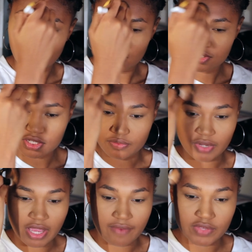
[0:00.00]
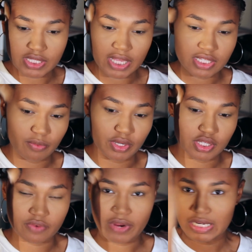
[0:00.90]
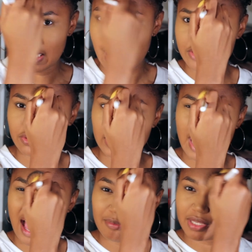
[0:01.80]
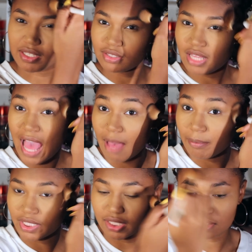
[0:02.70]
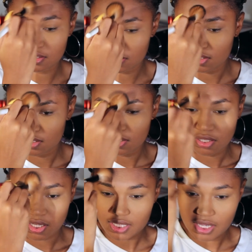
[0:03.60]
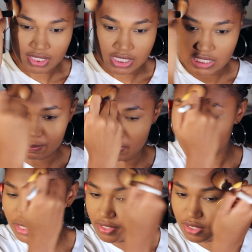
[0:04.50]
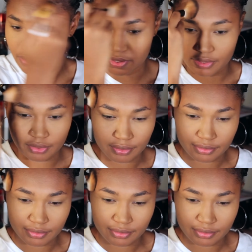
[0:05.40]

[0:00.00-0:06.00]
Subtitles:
It's just re-emphasizing what is already naturally happening. I can't speak, I swear.